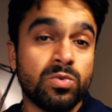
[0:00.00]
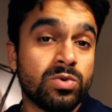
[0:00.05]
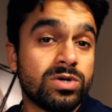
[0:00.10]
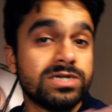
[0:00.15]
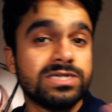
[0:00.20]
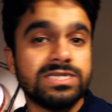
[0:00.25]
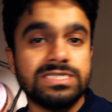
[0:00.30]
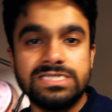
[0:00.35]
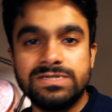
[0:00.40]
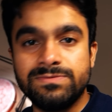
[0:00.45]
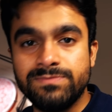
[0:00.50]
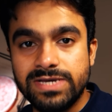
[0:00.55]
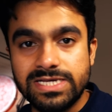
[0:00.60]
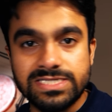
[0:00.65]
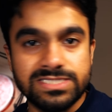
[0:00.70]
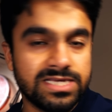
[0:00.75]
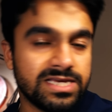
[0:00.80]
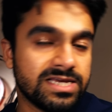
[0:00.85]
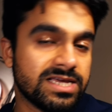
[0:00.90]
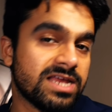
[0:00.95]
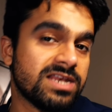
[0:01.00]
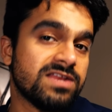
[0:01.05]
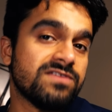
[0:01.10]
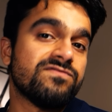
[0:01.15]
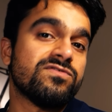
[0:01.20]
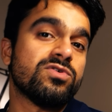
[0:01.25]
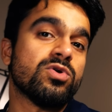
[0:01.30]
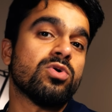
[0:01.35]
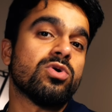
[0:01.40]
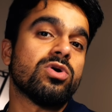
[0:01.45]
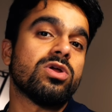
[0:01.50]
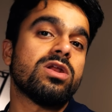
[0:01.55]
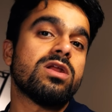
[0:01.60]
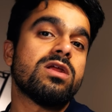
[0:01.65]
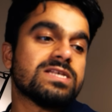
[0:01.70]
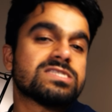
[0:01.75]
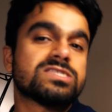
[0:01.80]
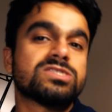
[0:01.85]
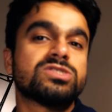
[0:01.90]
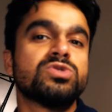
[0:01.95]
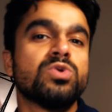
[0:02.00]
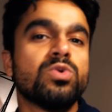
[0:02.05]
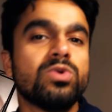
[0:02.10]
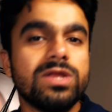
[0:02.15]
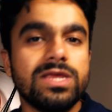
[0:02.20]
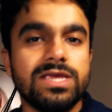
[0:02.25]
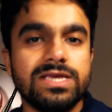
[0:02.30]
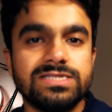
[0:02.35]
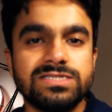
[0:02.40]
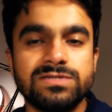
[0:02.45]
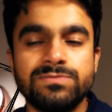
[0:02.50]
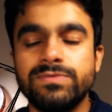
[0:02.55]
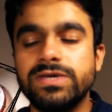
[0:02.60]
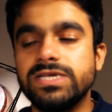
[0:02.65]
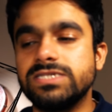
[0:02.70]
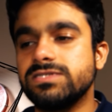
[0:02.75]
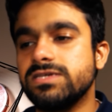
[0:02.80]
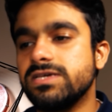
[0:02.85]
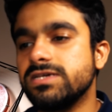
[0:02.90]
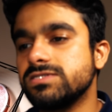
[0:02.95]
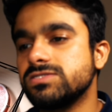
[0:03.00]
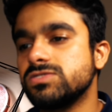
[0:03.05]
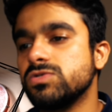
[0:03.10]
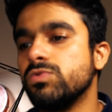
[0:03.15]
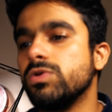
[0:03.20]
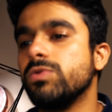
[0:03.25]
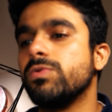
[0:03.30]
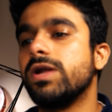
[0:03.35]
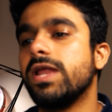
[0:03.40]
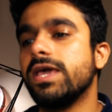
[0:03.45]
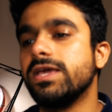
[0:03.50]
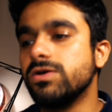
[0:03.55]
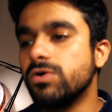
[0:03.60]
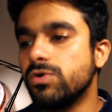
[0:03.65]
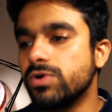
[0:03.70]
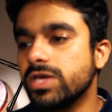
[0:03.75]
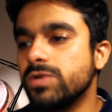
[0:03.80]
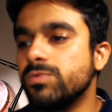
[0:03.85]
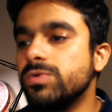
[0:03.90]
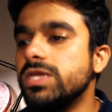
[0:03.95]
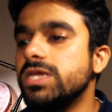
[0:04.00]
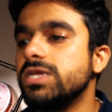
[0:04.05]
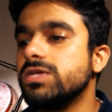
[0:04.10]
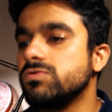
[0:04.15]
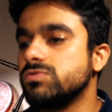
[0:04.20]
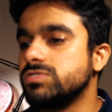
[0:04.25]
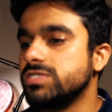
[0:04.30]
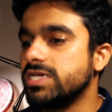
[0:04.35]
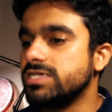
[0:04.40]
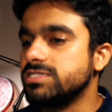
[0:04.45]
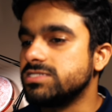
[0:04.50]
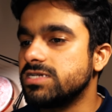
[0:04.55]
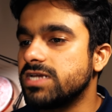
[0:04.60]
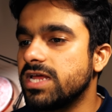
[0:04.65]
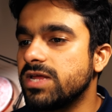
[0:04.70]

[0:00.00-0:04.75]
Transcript: work isn't basic and if your story isn't basic? So we were like, okay, we need to change it.